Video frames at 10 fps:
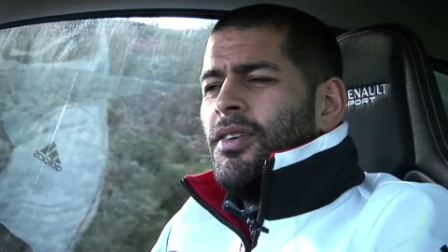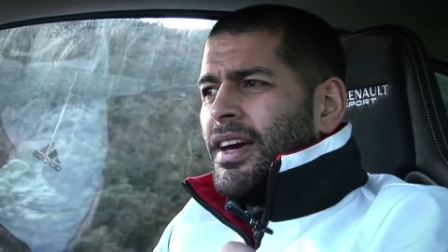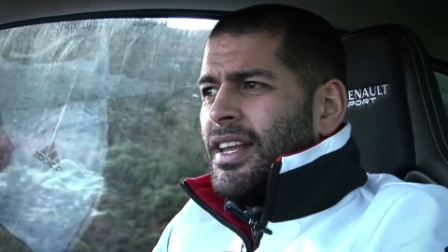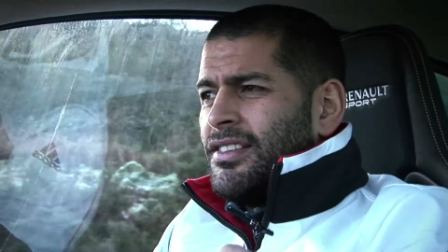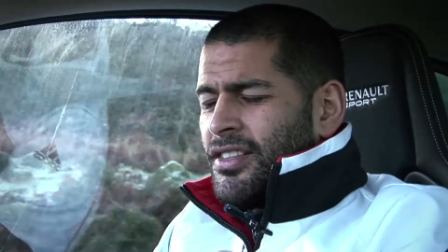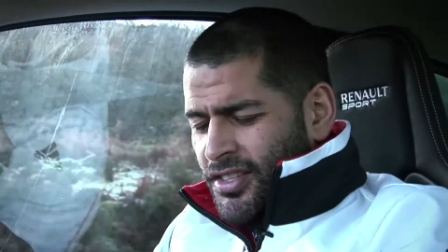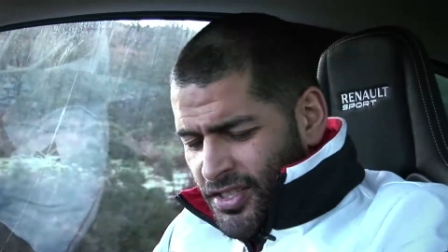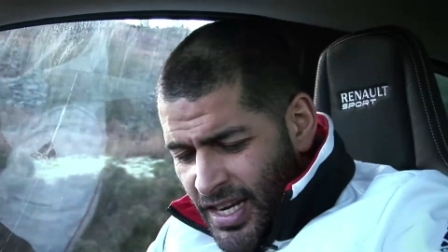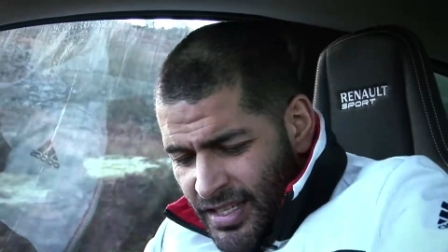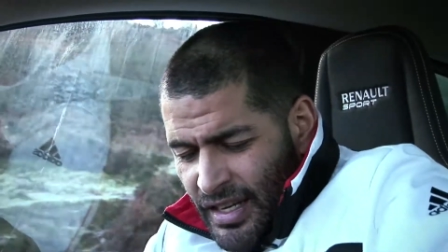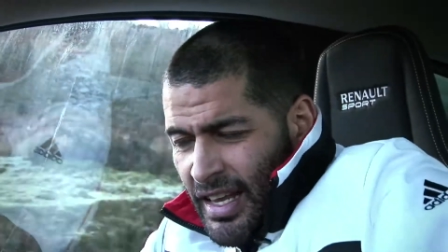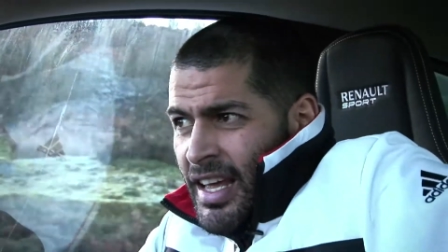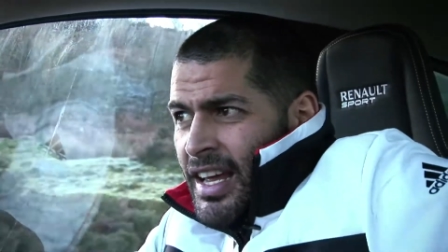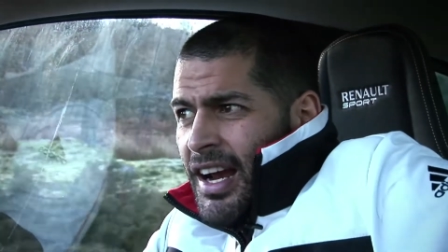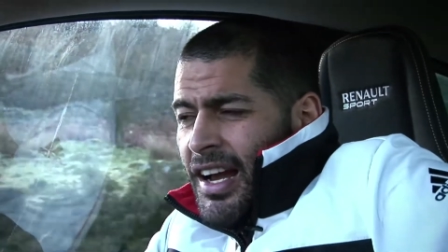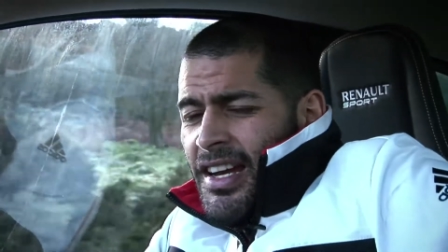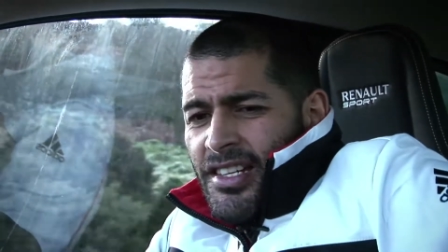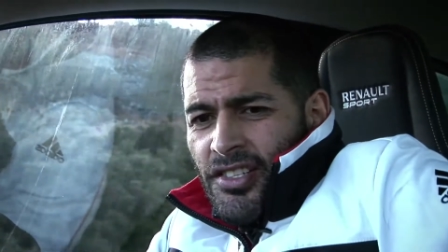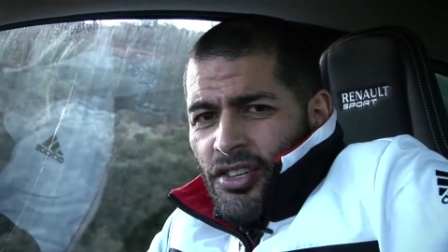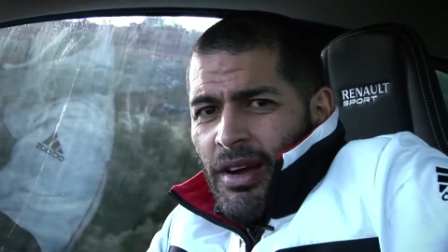you get into the seat and it
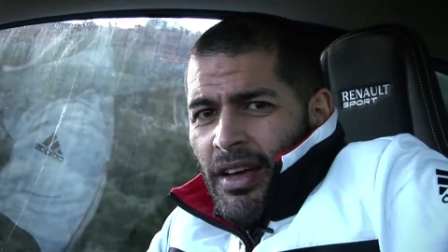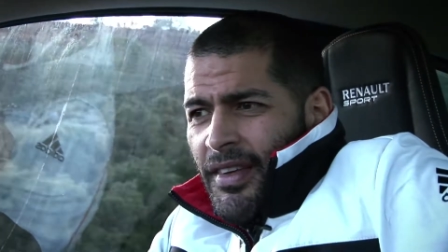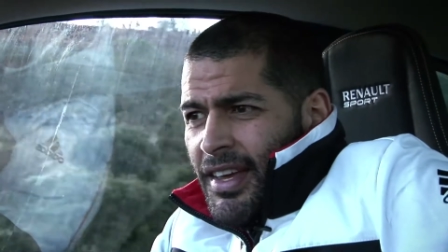clinches you around the